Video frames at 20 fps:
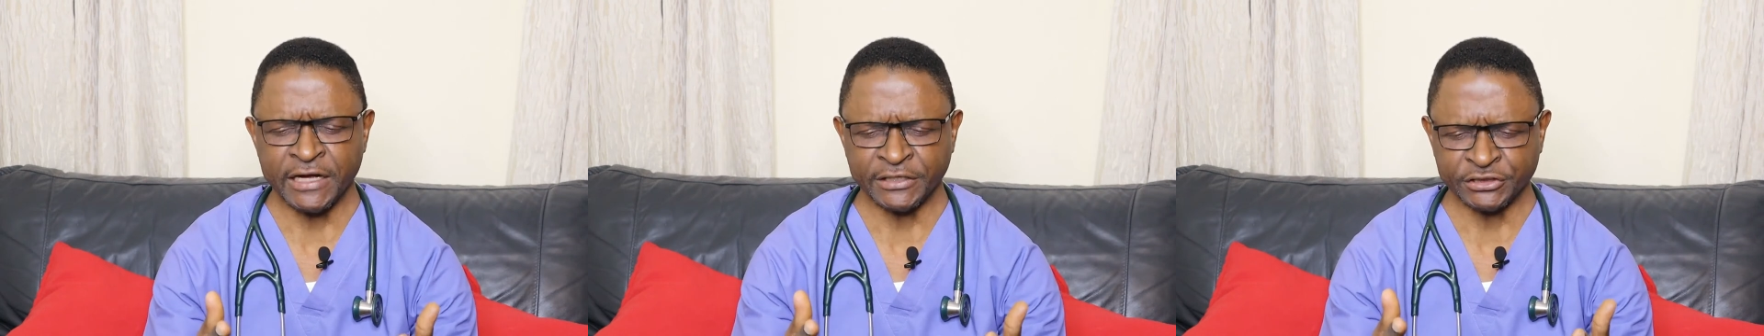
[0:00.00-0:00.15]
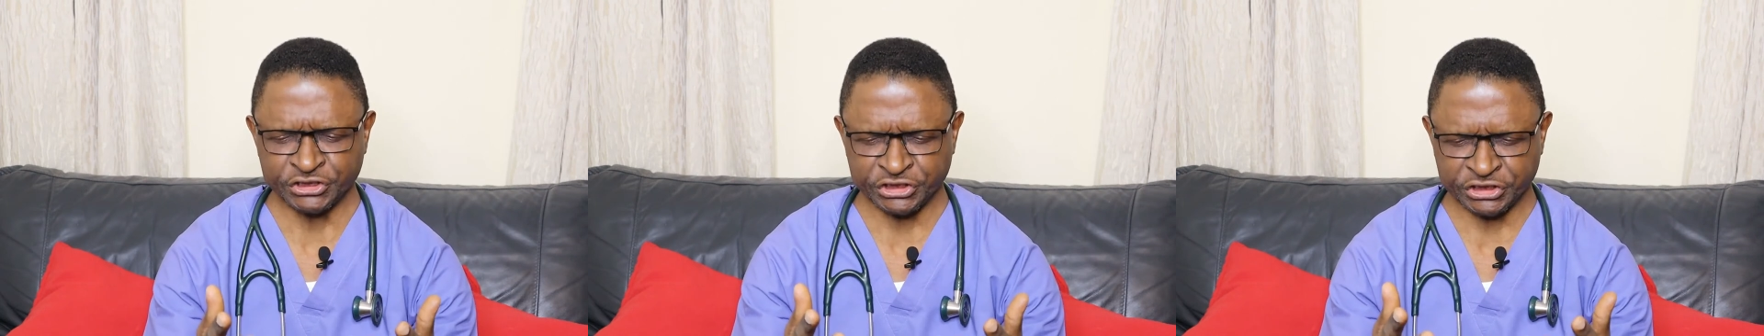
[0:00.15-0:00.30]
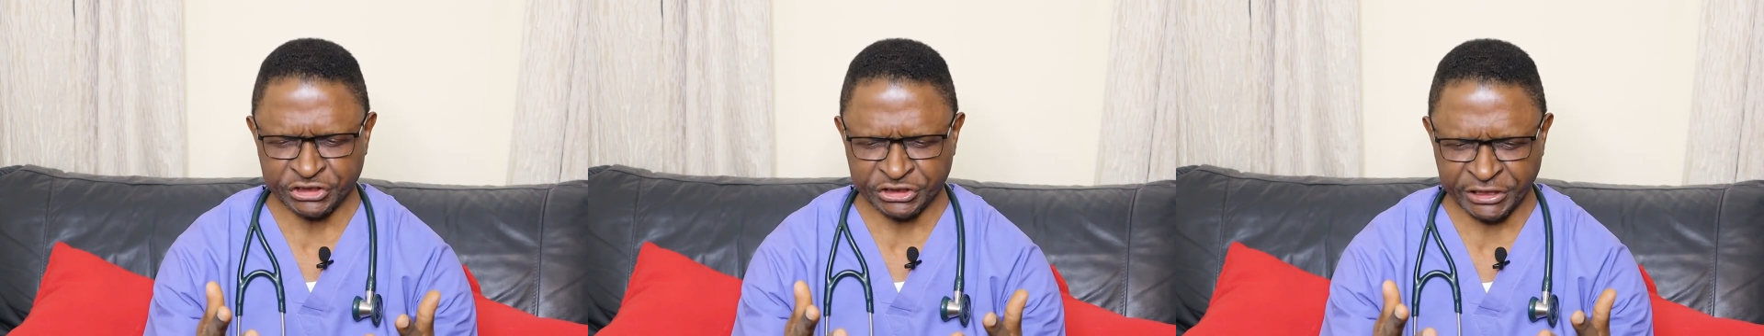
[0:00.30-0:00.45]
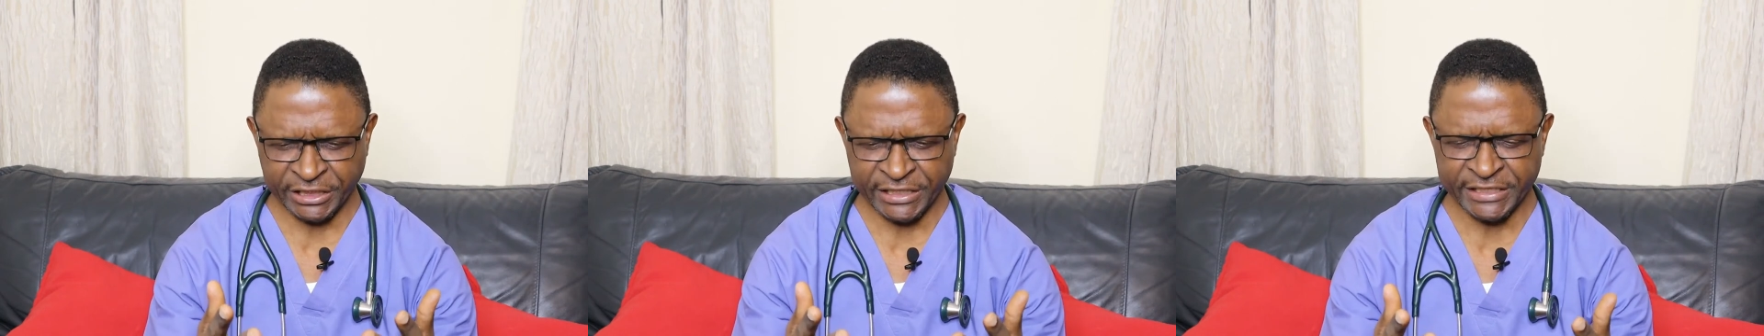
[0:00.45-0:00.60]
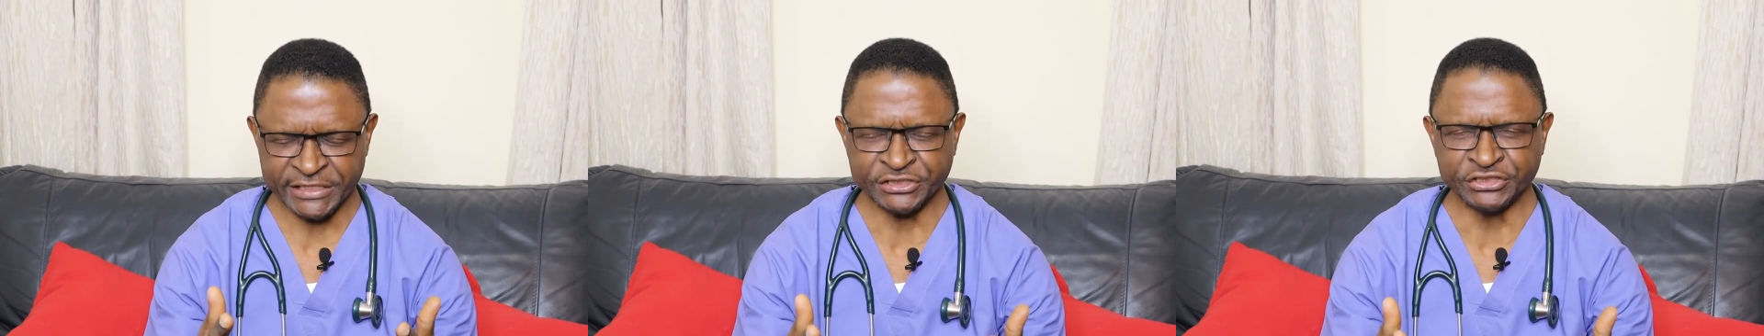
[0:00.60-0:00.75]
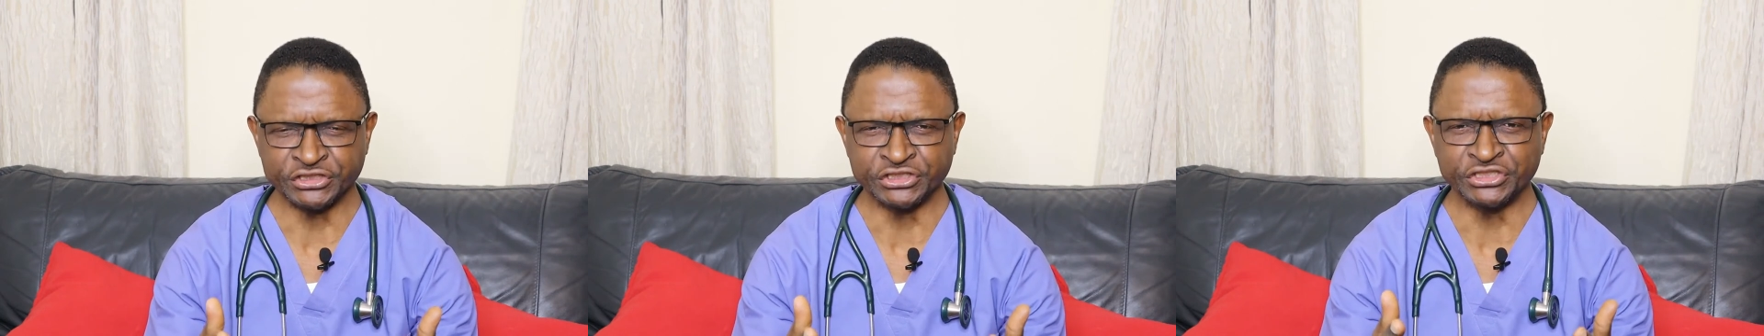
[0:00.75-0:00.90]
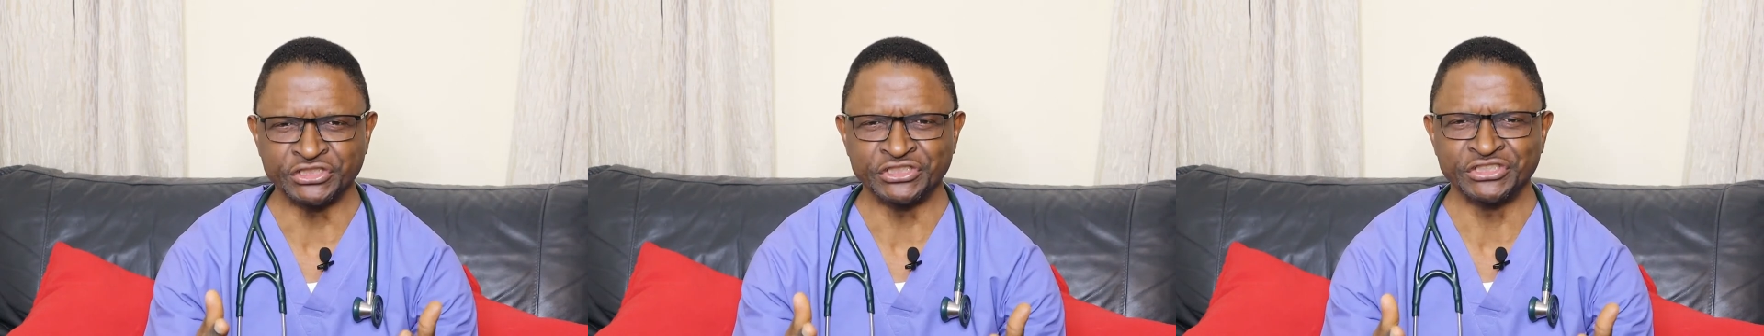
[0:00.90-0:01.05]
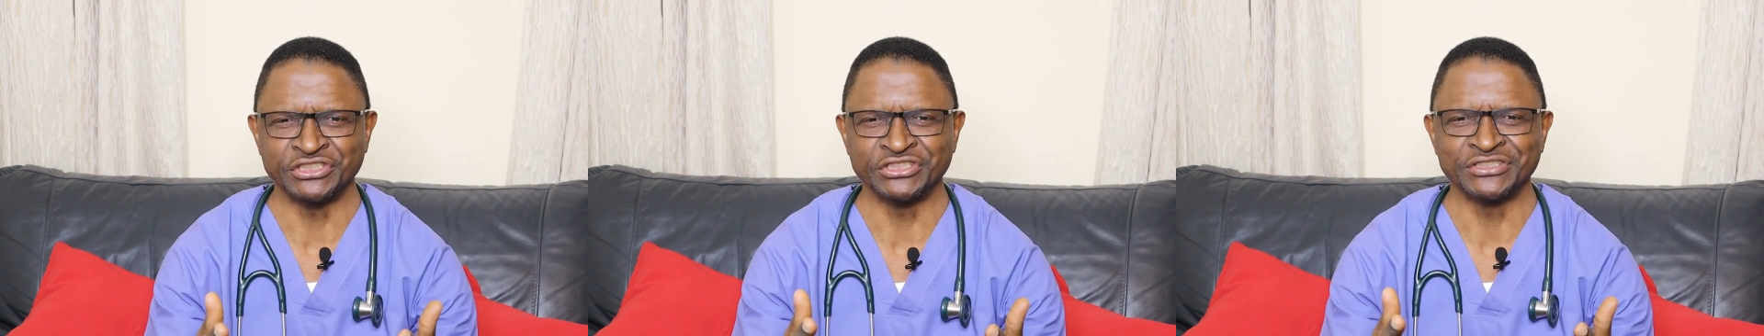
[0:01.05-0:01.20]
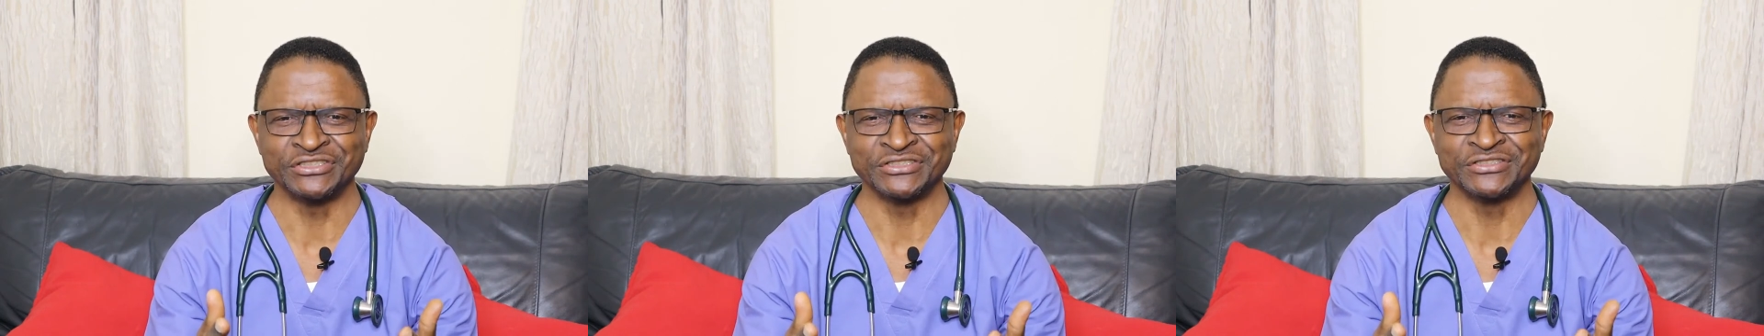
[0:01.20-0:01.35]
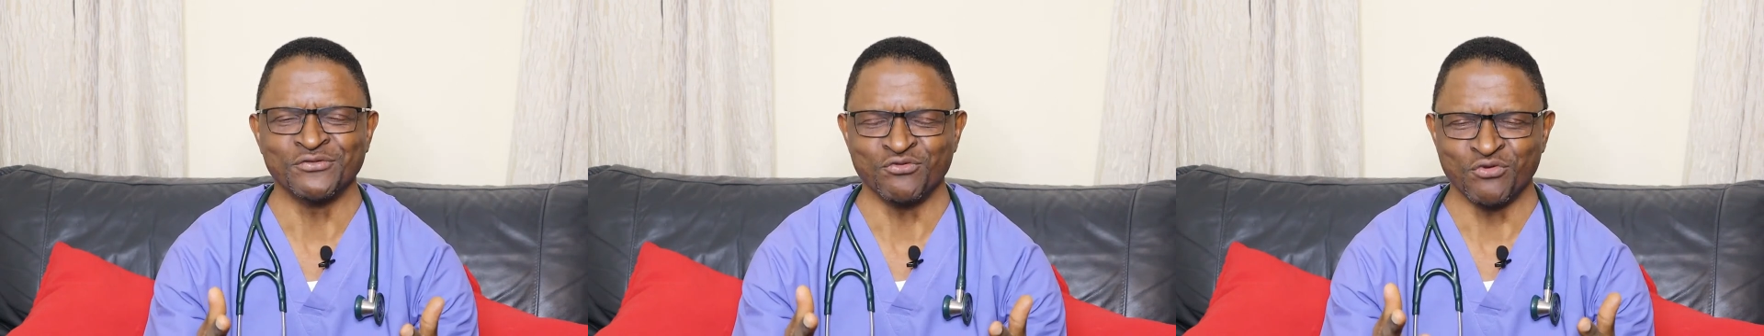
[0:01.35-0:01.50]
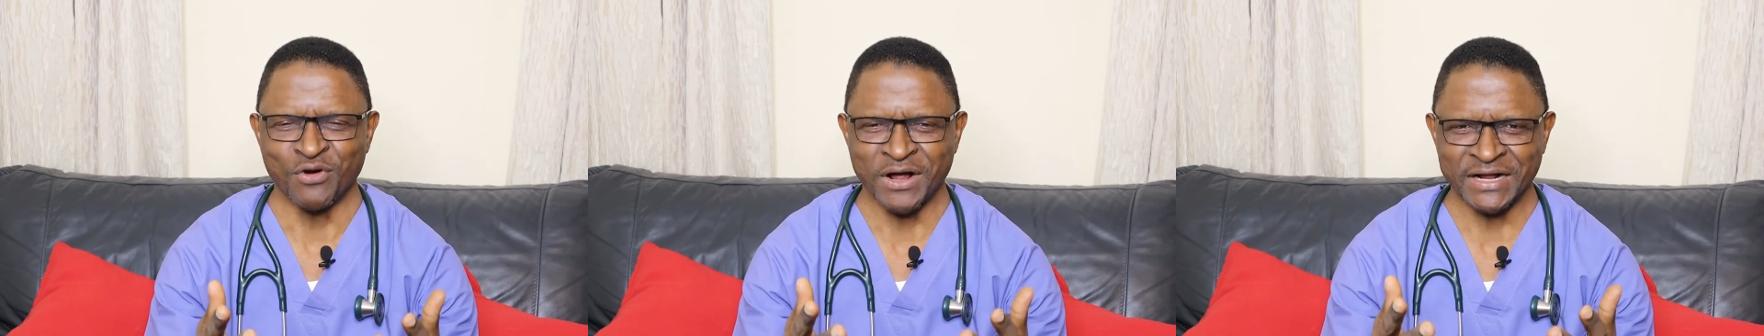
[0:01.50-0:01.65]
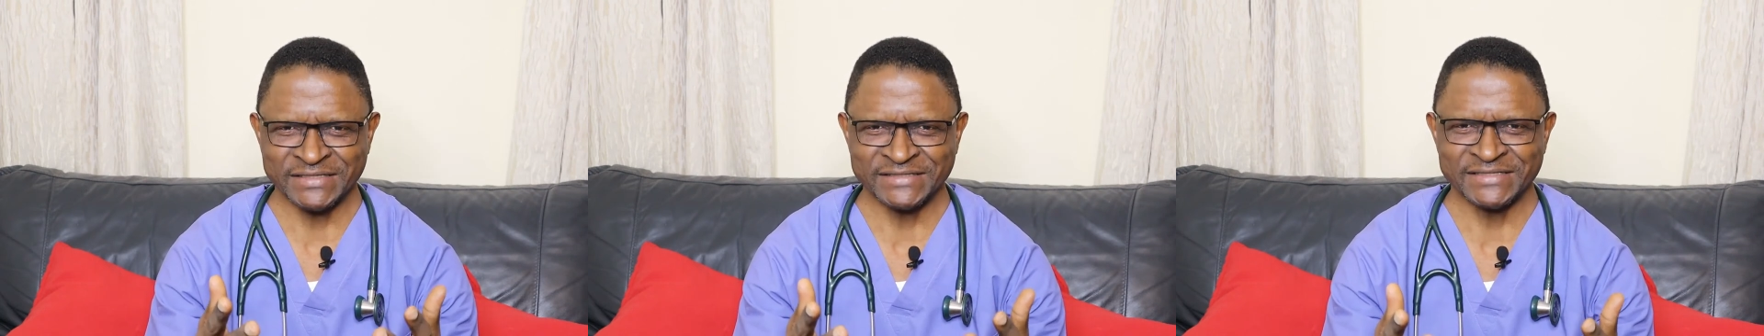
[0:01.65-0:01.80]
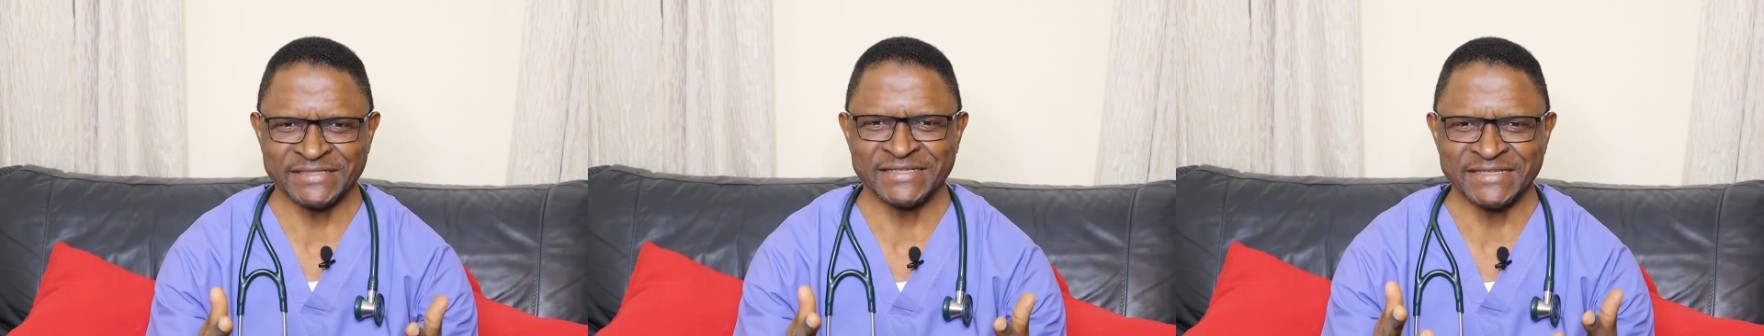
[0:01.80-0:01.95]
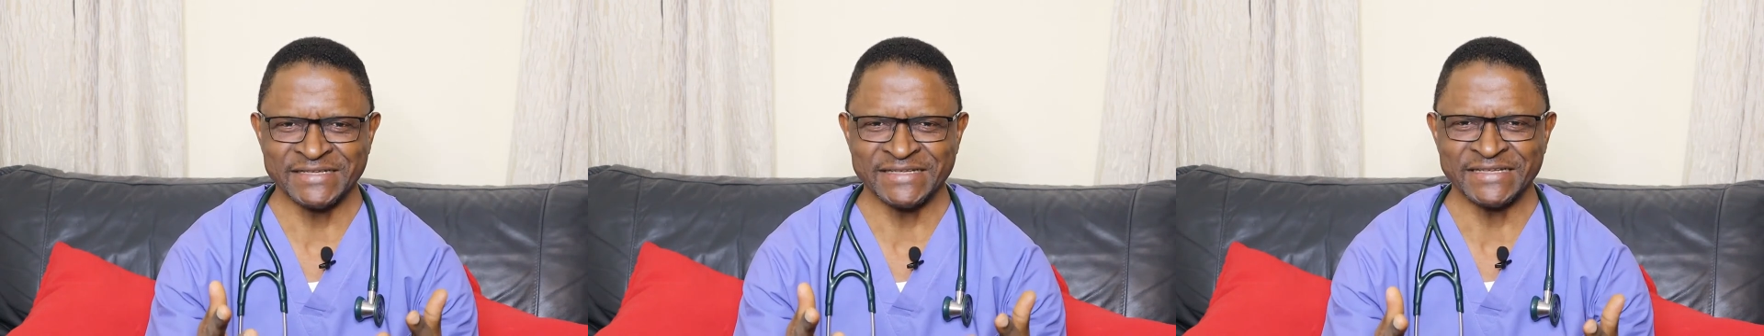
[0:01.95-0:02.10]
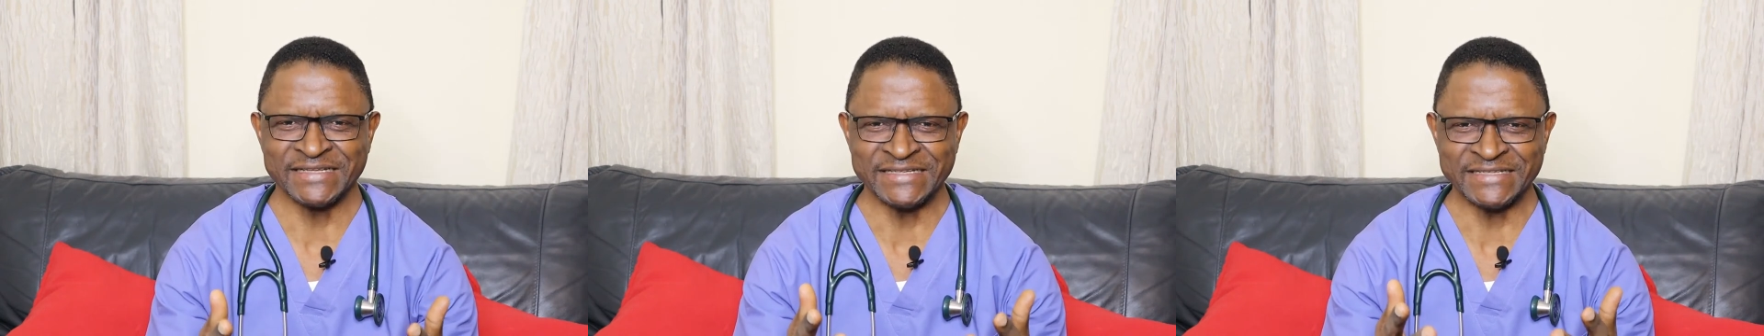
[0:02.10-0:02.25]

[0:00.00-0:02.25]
and change what